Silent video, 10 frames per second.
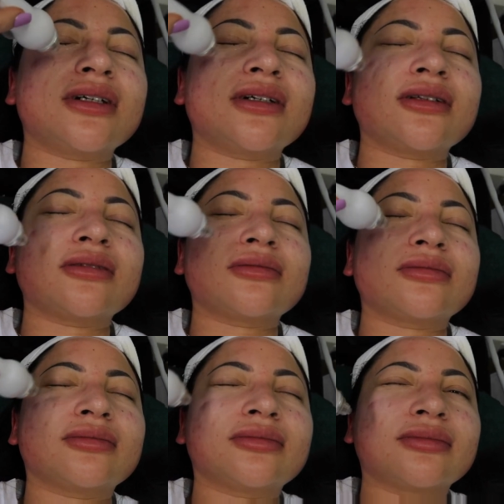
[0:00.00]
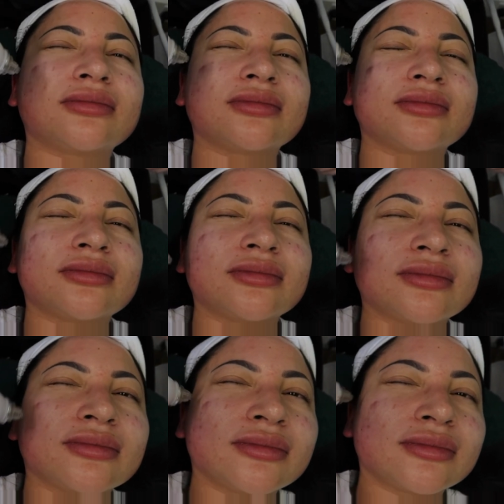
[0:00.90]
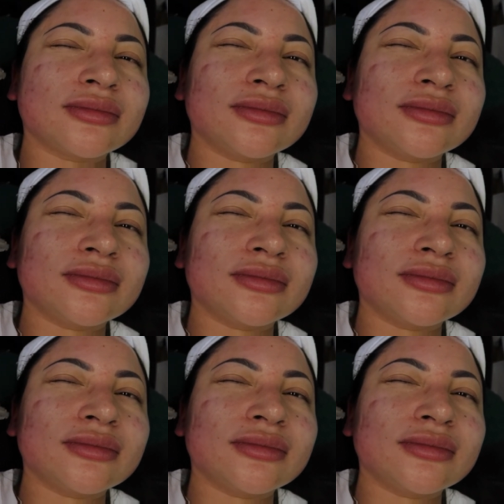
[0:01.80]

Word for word: No, it's oxygenated water.